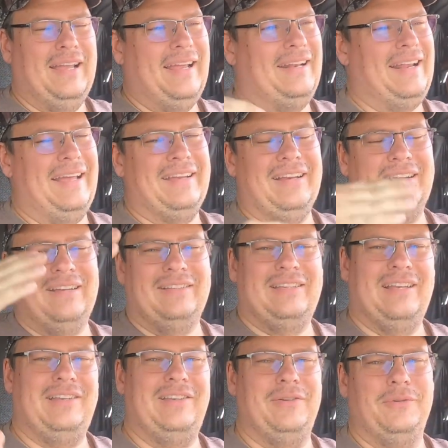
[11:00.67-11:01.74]
And that can
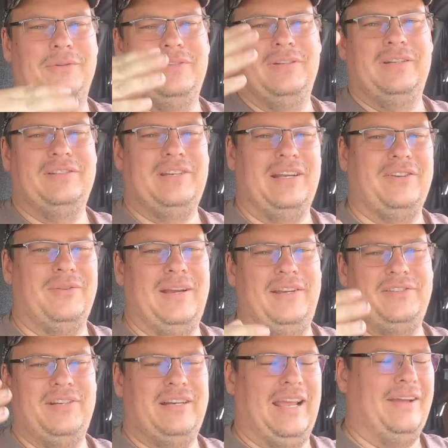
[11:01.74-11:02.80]
continue
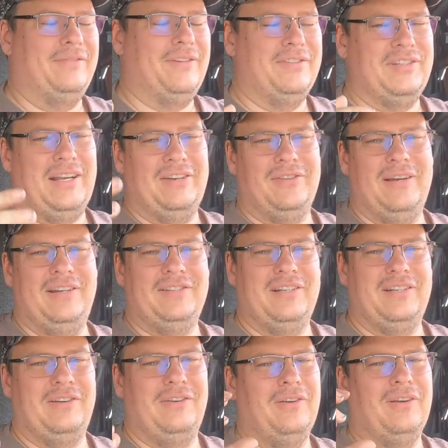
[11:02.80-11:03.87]
generation after
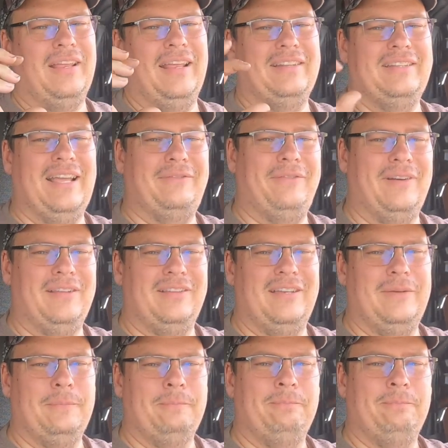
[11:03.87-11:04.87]
generation indefinitely.